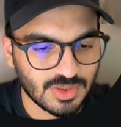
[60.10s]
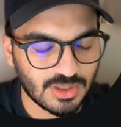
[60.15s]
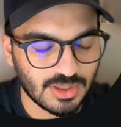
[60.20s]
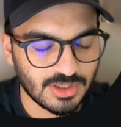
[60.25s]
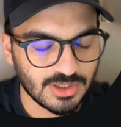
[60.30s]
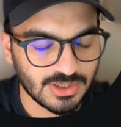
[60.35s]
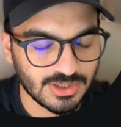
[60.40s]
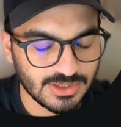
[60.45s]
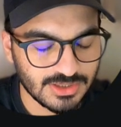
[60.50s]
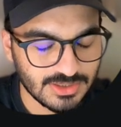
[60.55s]

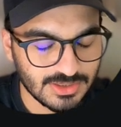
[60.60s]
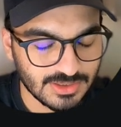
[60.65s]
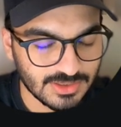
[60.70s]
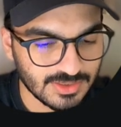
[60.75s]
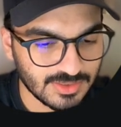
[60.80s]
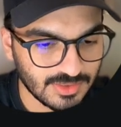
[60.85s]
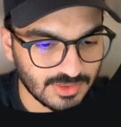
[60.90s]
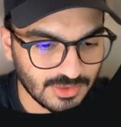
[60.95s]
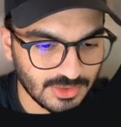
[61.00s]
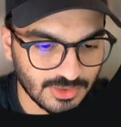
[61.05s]
are gonna,
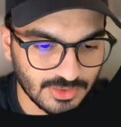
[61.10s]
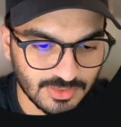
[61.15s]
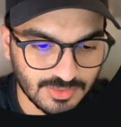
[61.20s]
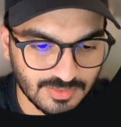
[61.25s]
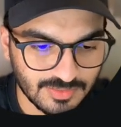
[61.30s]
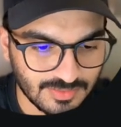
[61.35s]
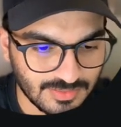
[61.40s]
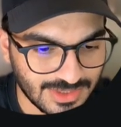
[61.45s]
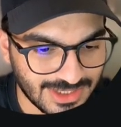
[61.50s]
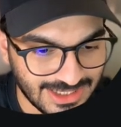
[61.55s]

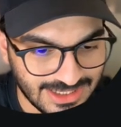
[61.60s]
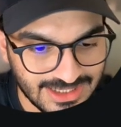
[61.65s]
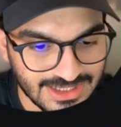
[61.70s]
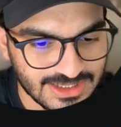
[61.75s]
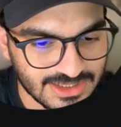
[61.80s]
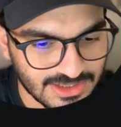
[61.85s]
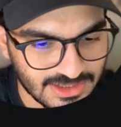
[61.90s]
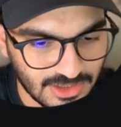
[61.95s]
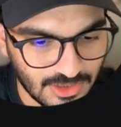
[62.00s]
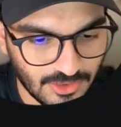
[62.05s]
kill
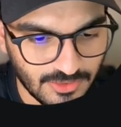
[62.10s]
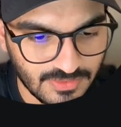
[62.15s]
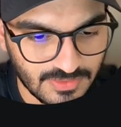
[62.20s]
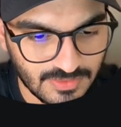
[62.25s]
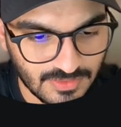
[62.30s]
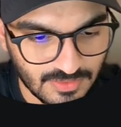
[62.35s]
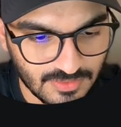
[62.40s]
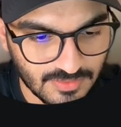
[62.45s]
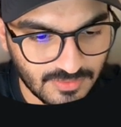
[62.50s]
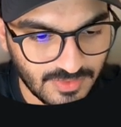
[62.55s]
it on
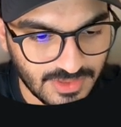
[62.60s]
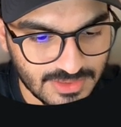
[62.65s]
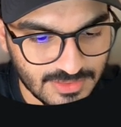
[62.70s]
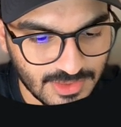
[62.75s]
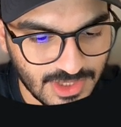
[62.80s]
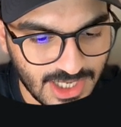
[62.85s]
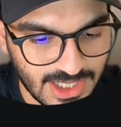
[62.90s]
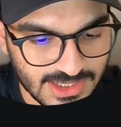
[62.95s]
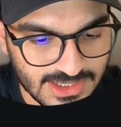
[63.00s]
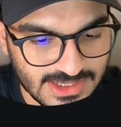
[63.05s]
the
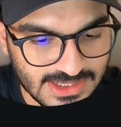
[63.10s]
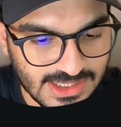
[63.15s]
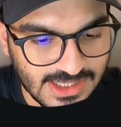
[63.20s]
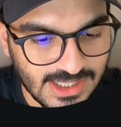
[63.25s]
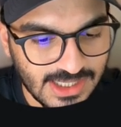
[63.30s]
Facebook ads.